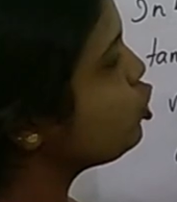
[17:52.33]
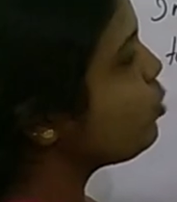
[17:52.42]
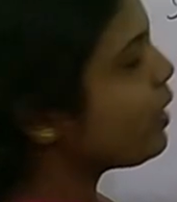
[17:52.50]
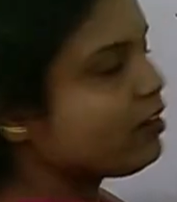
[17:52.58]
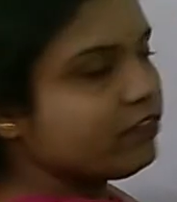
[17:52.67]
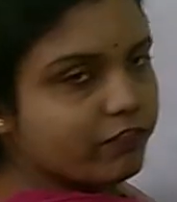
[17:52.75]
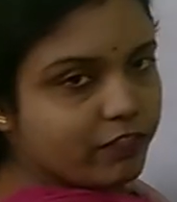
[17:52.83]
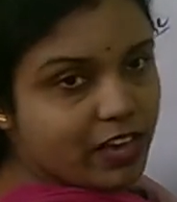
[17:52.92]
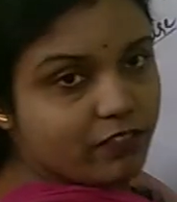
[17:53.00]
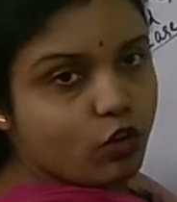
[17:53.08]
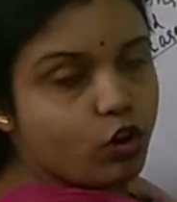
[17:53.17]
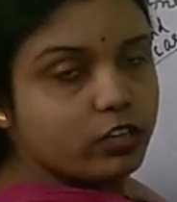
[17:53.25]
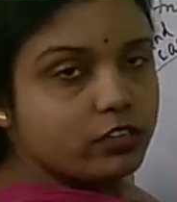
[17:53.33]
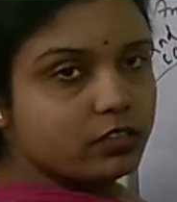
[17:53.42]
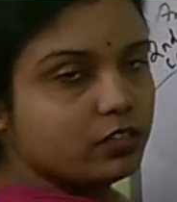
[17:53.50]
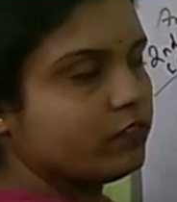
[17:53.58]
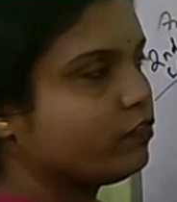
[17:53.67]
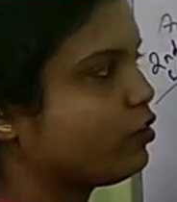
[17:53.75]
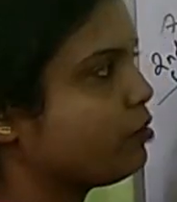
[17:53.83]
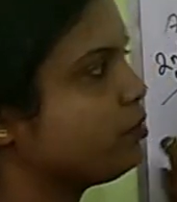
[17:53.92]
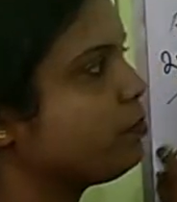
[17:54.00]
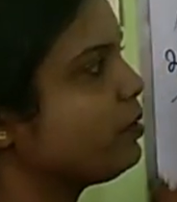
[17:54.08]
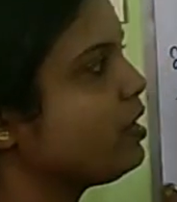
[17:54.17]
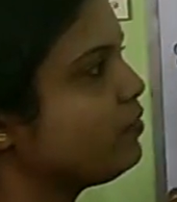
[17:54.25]
12, we have got from
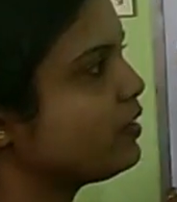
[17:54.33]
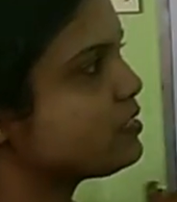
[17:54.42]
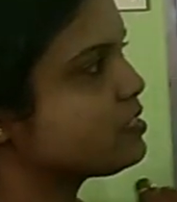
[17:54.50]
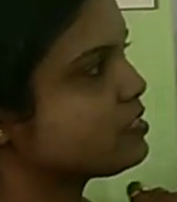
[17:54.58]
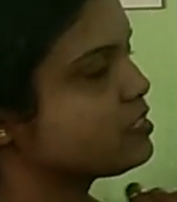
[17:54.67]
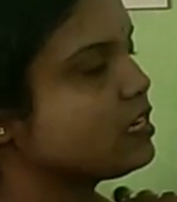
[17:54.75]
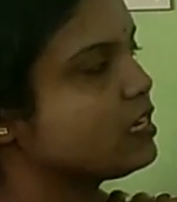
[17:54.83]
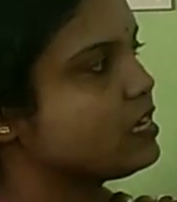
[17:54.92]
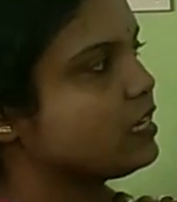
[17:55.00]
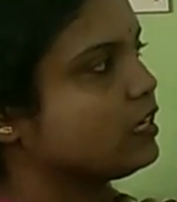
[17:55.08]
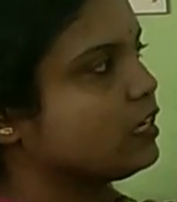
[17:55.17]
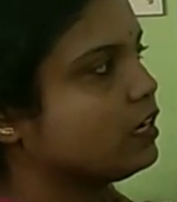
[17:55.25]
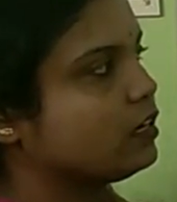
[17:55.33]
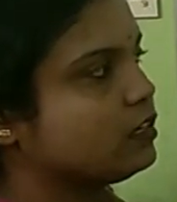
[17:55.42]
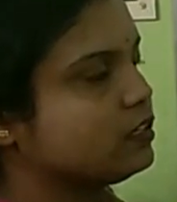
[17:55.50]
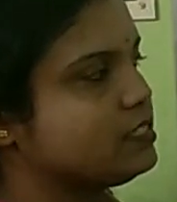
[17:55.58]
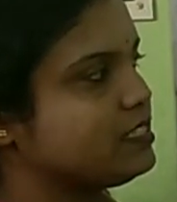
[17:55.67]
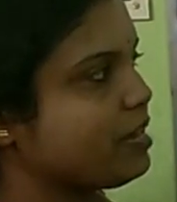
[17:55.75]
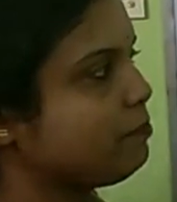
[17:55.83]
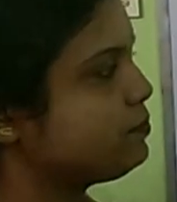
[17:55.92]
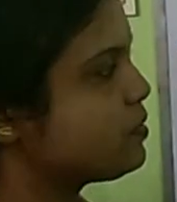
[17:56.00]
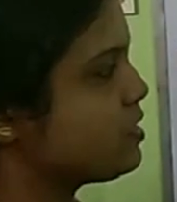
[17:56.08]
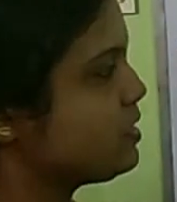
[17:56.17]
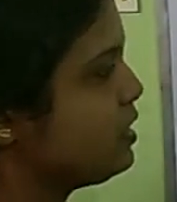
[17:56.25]
the previous
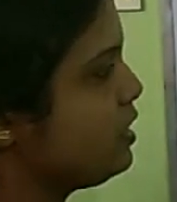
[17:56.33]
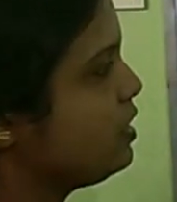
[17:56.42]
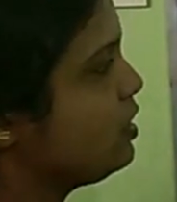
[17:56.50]
steps.